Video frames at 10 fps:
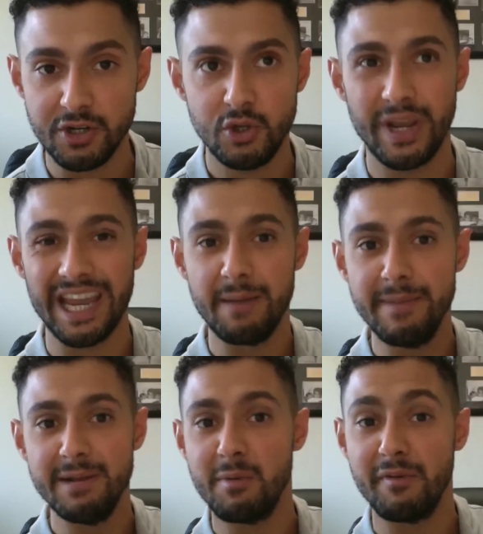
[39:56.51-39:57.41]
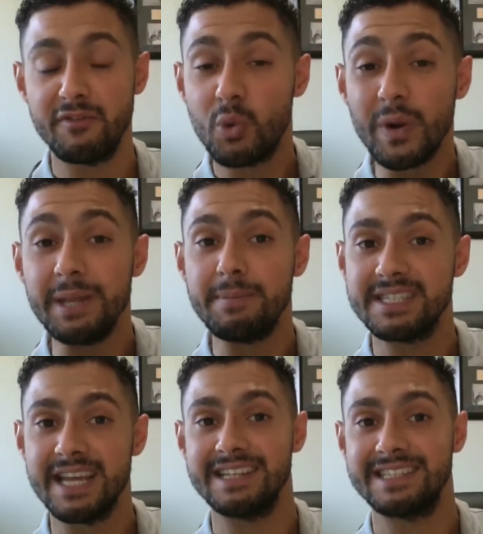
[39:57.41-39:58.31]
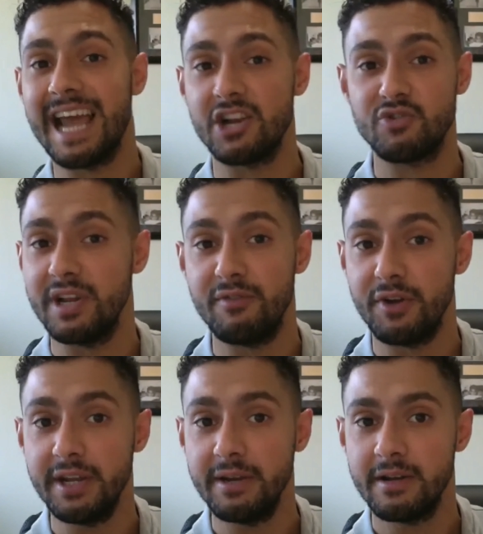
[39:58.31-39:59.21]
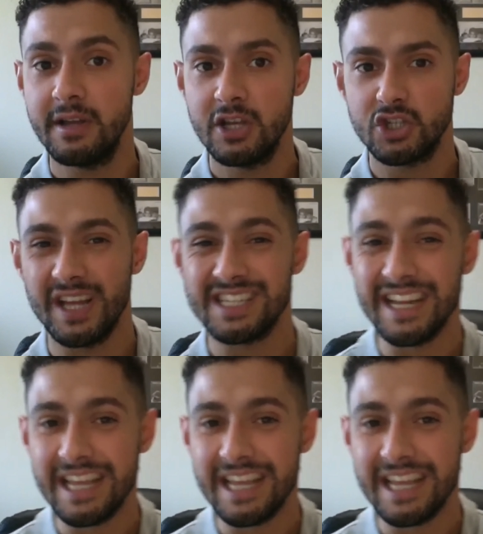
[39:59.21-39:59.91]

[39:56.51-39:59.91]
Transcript: you're getting a minimum of 20% tax relief on it. So that's an